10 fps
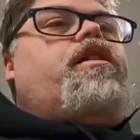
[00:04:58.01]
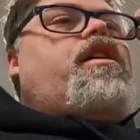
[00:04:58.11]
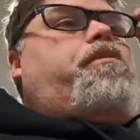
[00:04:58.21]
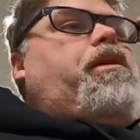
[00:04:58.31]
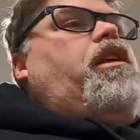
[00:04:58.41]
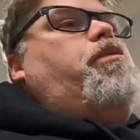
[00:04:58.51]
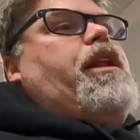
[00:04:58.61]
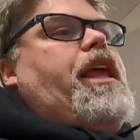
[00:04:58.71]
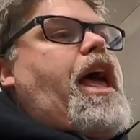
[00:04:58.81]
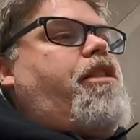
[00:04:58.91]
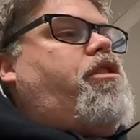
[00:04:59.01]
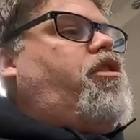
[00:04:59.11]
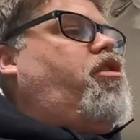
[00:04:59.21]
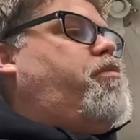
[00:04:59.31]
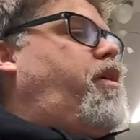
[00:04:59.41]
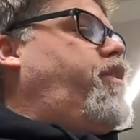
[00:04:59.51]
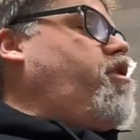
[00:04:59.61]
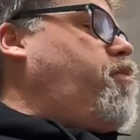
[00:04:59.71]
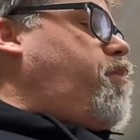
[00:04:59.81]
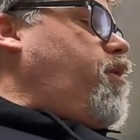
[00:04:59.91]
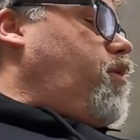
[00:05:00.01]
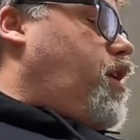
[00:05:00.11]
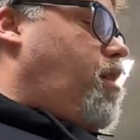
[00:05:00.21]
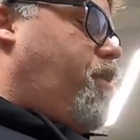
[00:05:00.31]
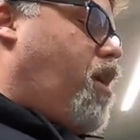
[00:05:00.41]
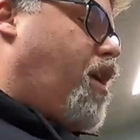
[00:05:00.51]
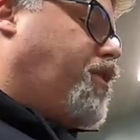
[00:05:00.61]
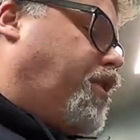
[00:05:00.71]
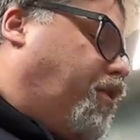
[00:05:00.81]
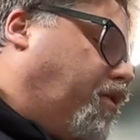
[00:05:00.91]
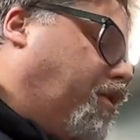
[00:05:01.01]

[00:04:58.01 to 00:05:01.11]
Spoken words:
It's gonna put a little bit of gasket goop on this, but people tell me not to.